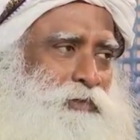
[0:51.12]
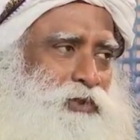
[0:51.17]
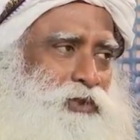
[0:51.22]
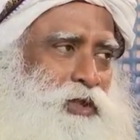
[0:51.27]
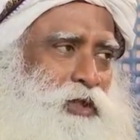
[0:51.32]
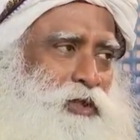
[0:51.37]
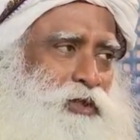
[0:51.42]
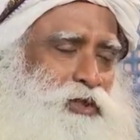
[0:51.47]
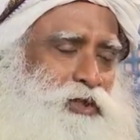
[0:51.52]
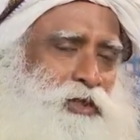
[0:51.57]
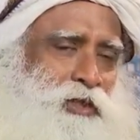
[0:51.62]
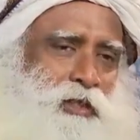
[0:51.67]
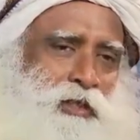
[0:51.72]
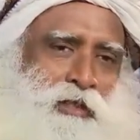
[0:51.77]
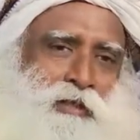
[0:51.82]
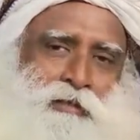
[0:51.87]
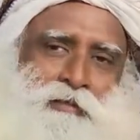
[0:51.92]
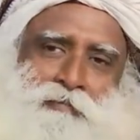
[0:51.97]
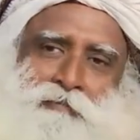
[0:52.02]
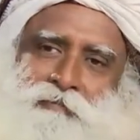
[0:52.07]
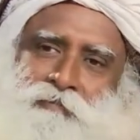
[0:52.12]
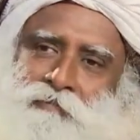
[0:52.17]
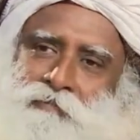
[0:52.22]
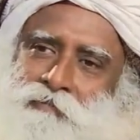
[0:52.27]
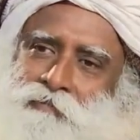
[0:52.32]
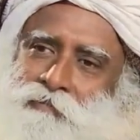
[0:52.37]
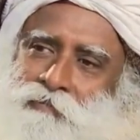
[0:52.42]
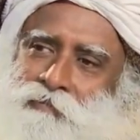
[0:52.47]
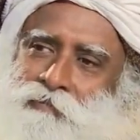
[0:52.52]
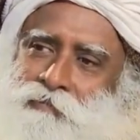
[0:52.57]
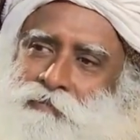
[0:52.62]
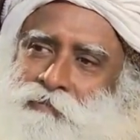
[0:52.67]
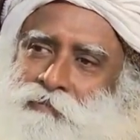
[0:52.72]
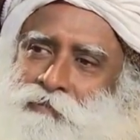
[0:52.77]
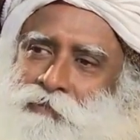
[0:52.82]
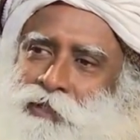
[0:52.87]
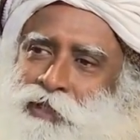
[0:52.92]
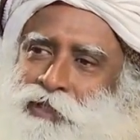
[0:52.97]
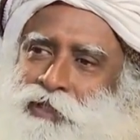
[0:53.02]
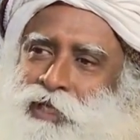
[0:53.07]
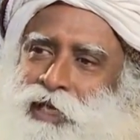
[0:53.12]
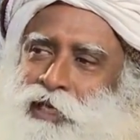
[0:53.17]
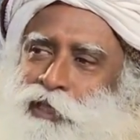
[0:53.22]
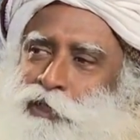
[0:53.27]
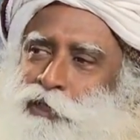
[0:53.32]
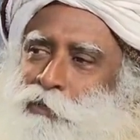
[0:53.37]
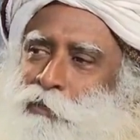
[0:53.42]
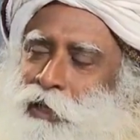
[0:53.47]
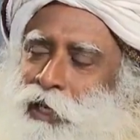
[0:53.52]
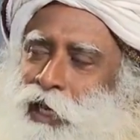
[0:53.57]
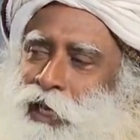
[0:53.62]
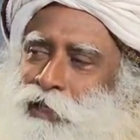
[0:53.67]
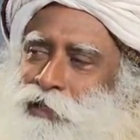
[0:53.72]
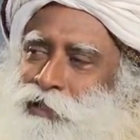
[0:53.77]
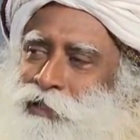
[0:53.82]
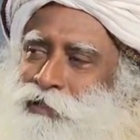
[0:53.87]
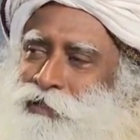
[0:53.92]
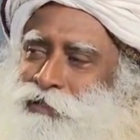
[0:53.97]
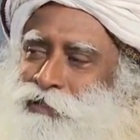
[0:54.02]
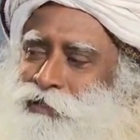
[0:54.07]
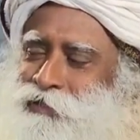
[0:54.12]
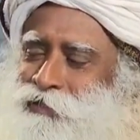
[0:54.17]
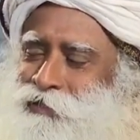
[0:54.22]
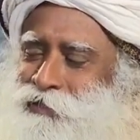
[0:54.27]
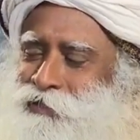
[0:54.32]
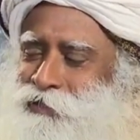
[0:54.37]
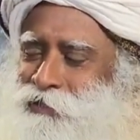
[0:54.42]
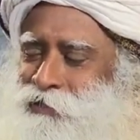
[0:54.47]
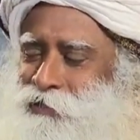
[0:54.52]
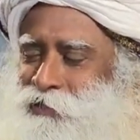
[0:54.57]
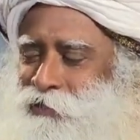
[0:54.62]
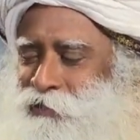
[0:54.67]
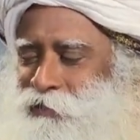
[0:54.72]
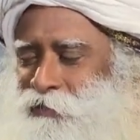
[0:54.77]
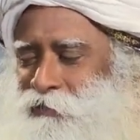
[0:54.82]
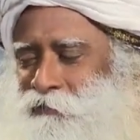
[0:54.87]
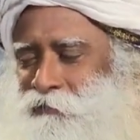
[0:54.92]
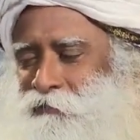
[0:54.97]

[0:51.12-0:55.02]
Traditionally, the science behind this is,